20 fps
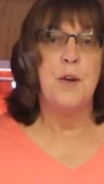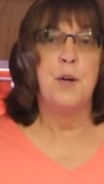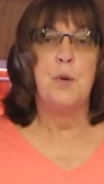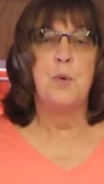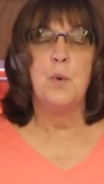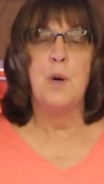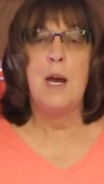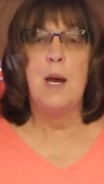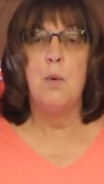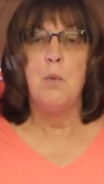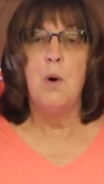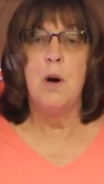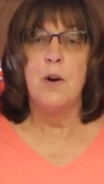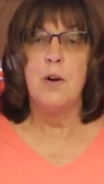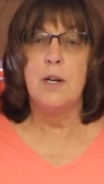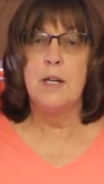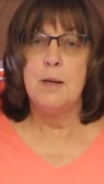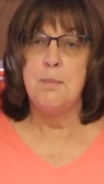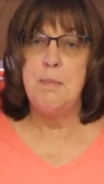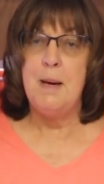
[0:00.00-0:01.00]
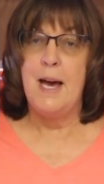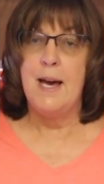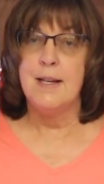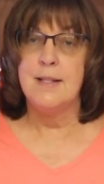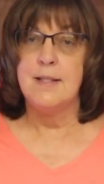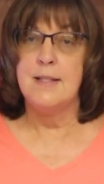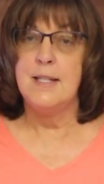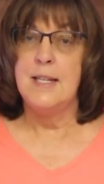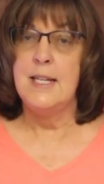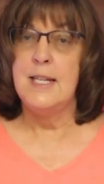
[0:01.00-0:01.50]
The gray water
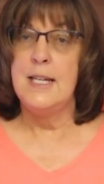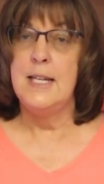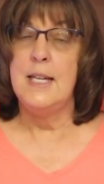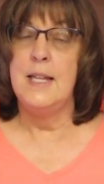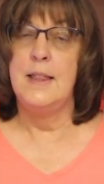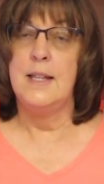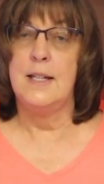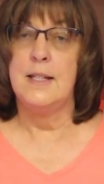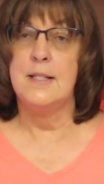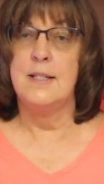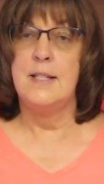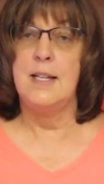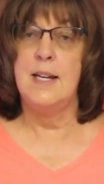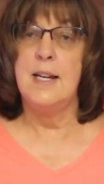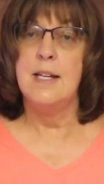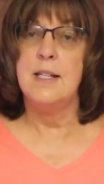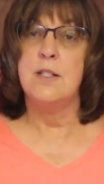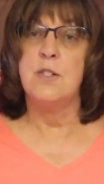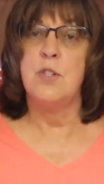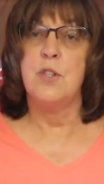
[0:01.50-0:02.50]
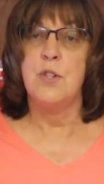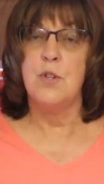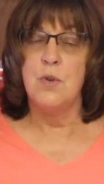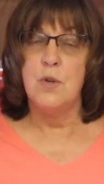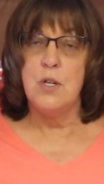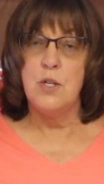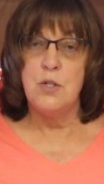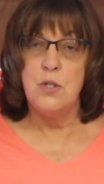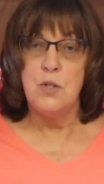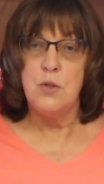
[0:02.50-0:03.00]
capacity in the Casita is
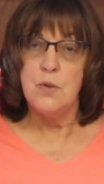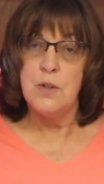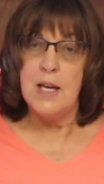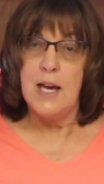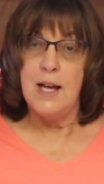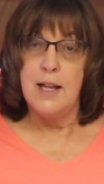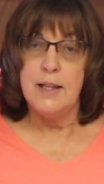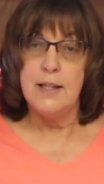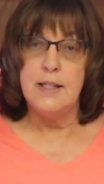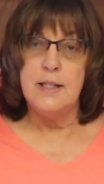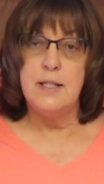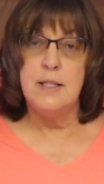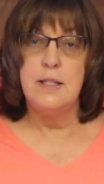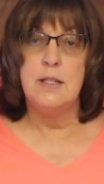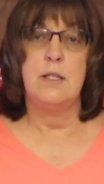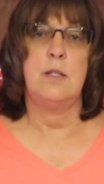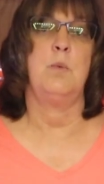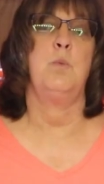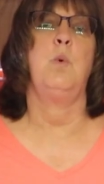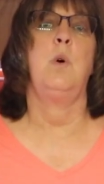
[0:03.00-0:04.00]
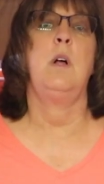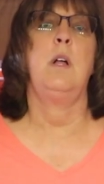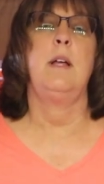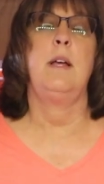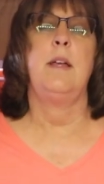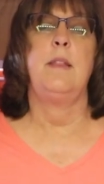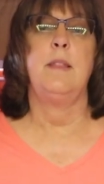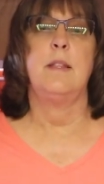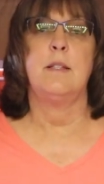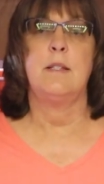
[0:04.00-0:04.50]
32 gallons, while
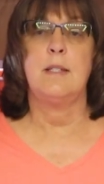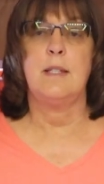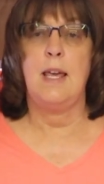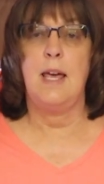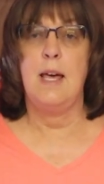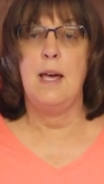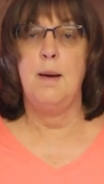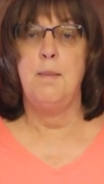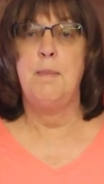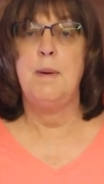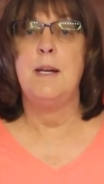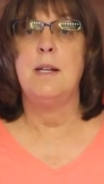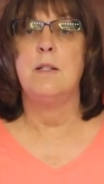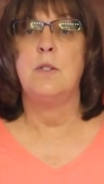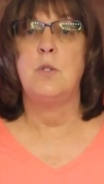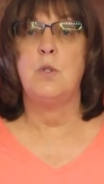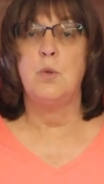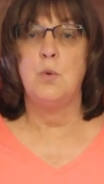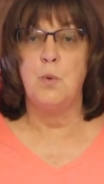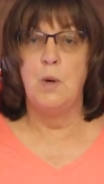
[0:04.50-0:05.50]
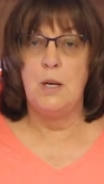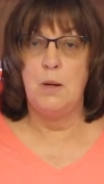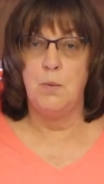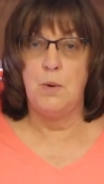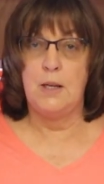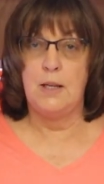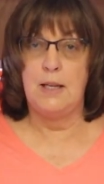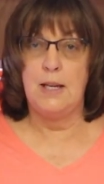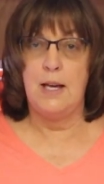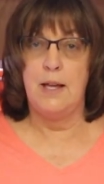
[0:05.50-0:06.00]
in the Scamp, it's
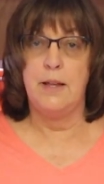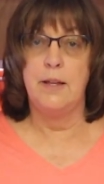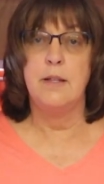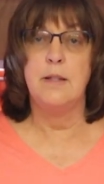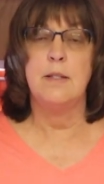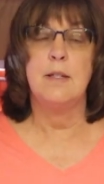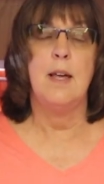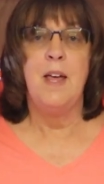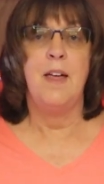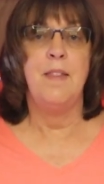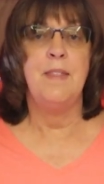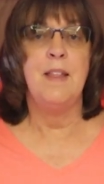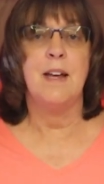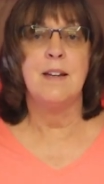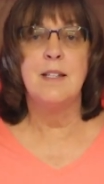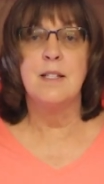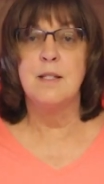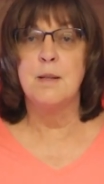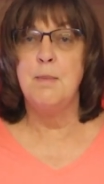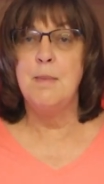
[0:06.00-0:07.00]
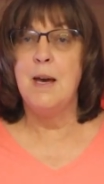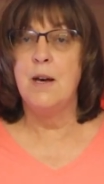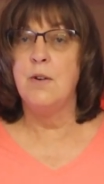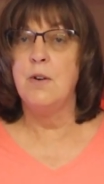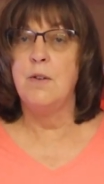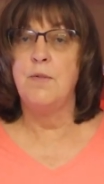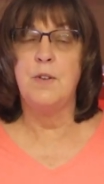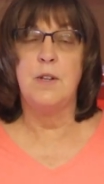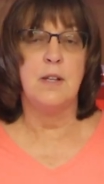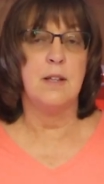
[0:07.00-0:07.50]
21 gallons. And that doesn't matter
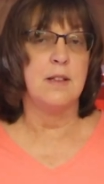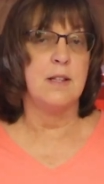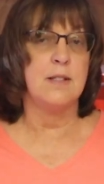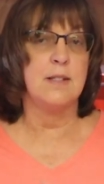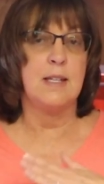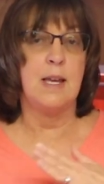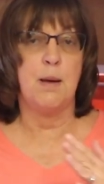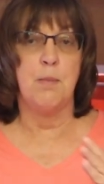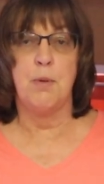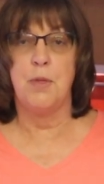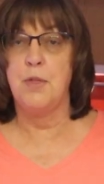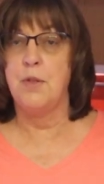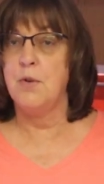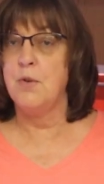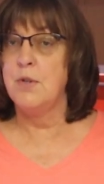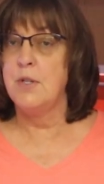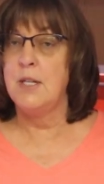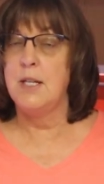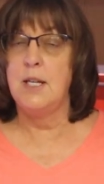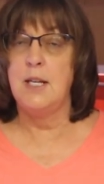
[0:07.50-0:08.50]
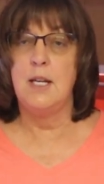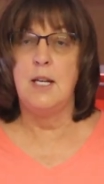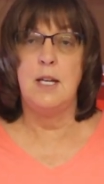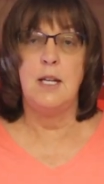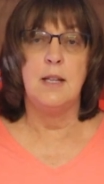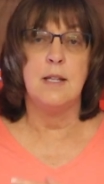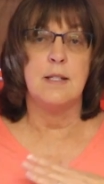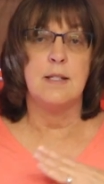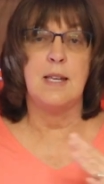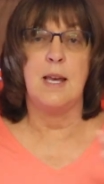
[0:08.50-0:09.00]
if you get the Scamp
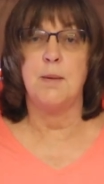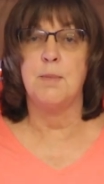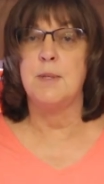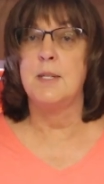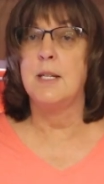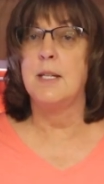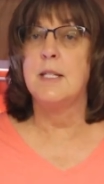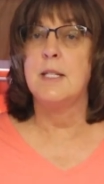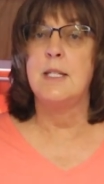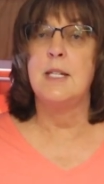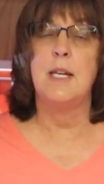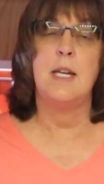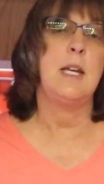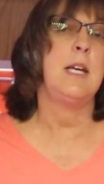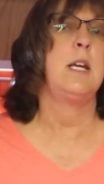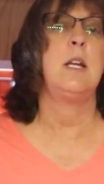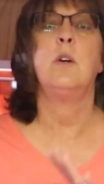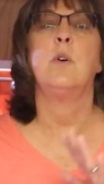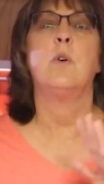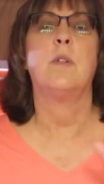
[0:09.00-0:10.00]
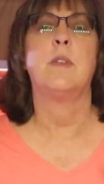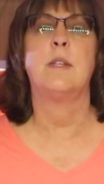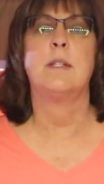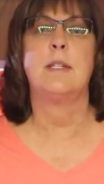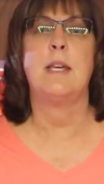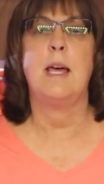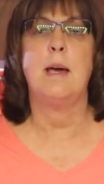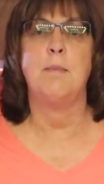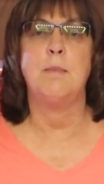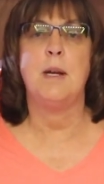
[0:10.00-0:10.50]
13, the Scamp 16, or the
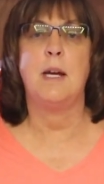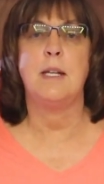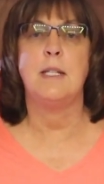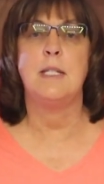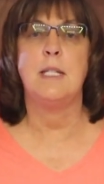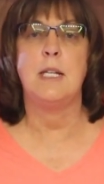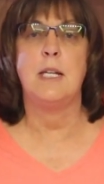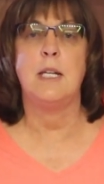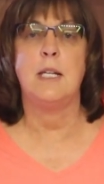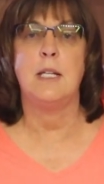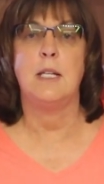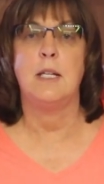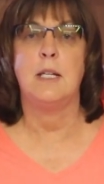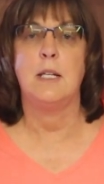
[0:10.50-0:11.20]
Scamp 19.